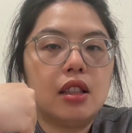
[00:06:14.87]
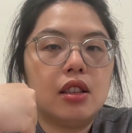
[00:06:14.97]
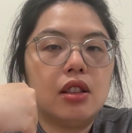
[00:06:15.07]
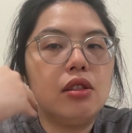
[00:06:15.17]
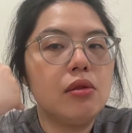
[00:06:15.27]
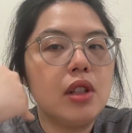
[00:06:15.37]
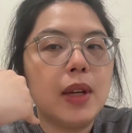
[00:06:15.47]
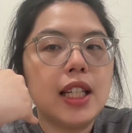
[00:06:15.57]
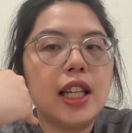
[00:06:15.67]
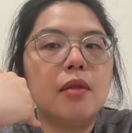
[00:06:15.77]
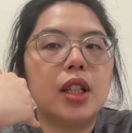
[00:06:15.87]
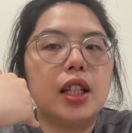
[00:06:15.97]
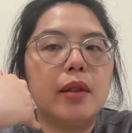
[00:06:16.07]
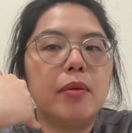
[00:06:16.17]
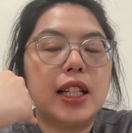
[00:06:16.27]
not only maintain, but
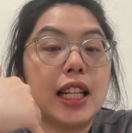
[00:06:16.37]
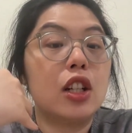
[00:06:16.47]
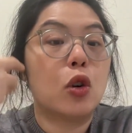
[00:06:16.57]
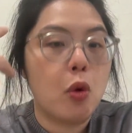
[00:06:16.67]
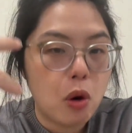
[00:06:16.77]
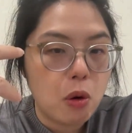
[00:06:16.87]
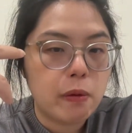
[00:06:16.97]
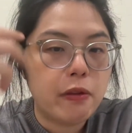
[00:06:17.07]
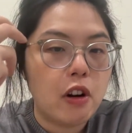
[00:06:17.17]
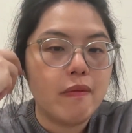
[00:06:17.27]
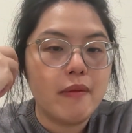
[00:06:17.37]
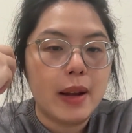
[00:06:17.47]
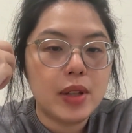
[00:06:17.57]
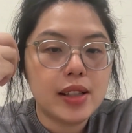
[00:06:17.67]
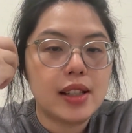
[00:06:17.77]
like maintain the growth of my
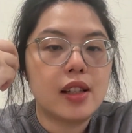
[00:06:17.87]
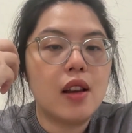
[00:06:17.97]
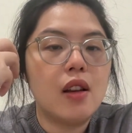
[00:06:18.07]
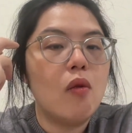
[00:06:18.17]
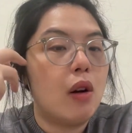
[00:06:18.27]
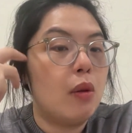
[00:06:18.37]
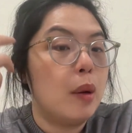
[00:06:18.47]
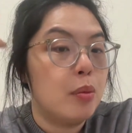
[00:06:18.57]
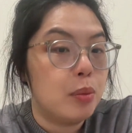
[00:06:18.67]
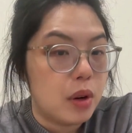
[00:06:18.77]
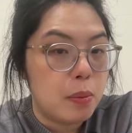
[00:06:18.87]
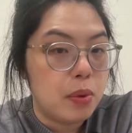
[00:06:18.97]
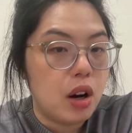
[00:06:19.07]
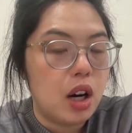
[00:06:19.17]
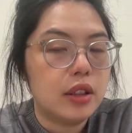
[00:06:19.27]
business while I'm
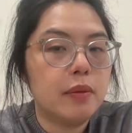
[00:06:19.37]
abroad?